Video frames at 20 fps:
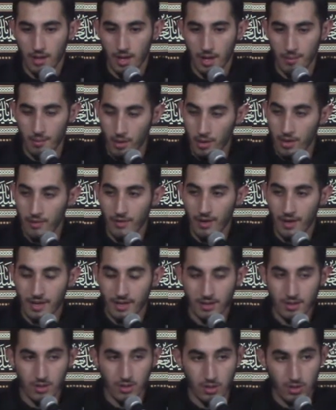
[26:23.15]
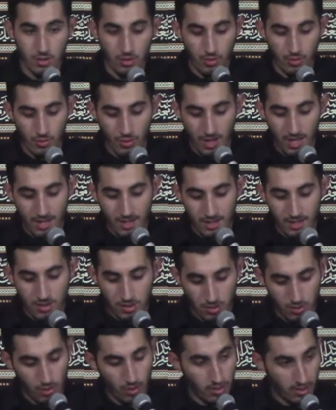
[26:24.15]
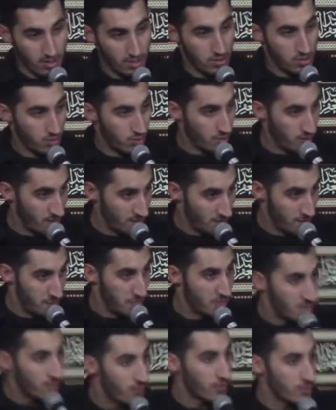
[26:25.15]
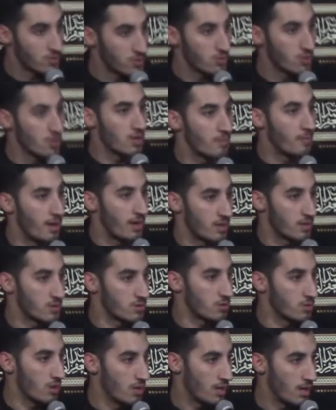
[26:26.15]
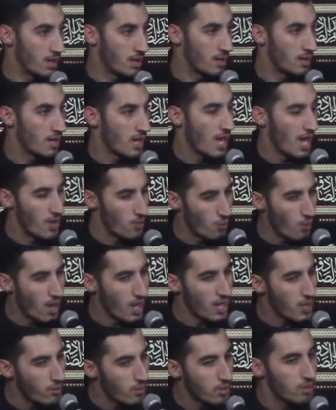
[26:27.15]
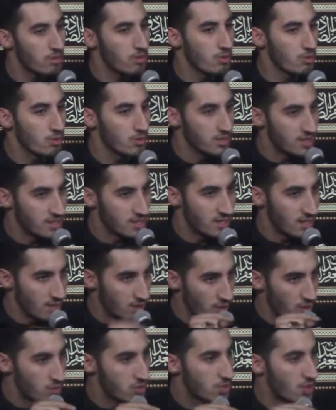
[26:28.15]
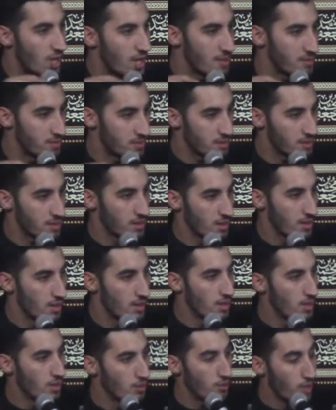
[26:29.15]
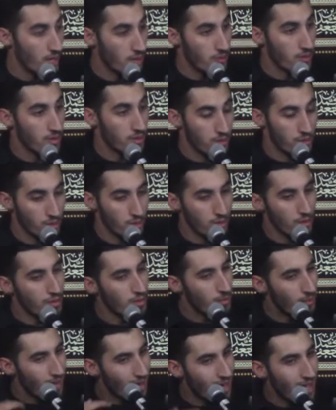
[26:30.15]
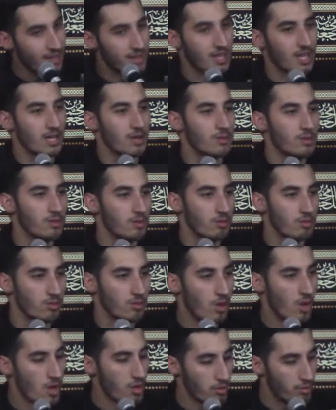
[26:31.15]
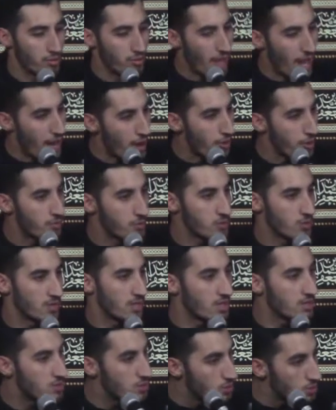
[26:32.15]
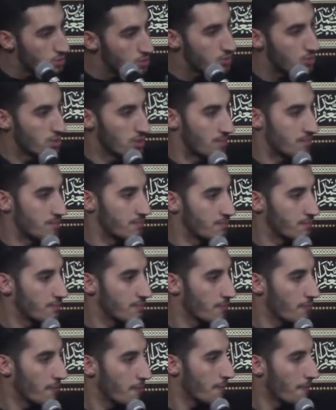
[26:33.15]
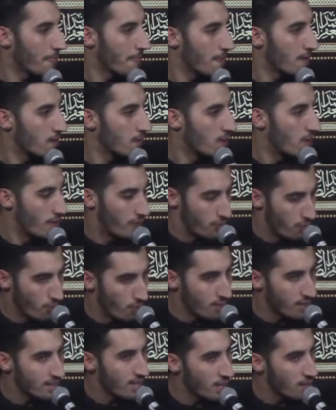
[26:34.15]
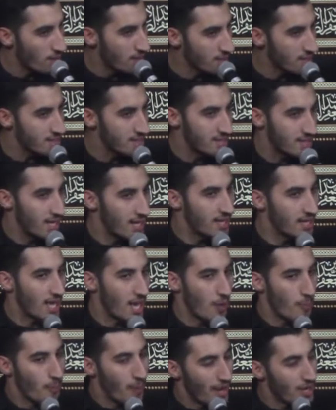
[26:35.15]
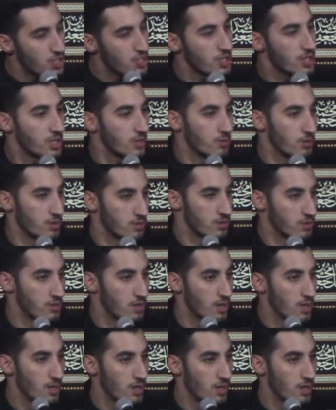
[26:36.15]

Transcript: and motivated to read the story, this, this specific story about Rasulullah and what he went through in, this, in those times, what he went through through the balad that he went through, through the Arabs, what they used to do to him. If you read that, you understand how patient he was